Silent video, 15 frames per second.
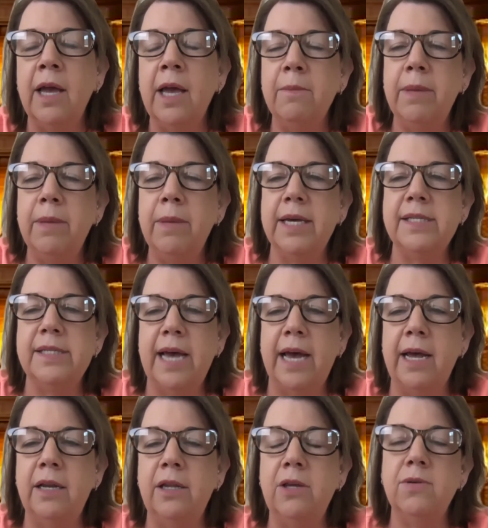because
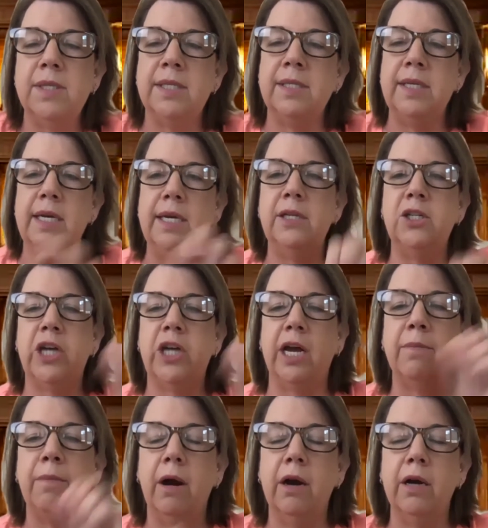then you see check
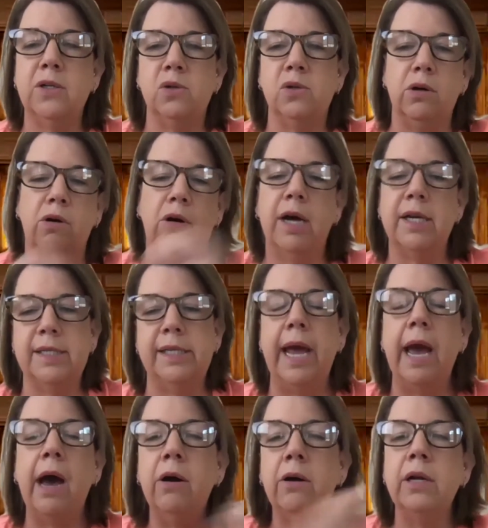marks or crossing
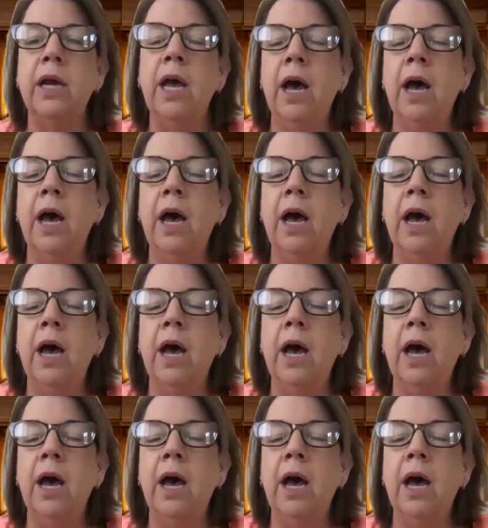out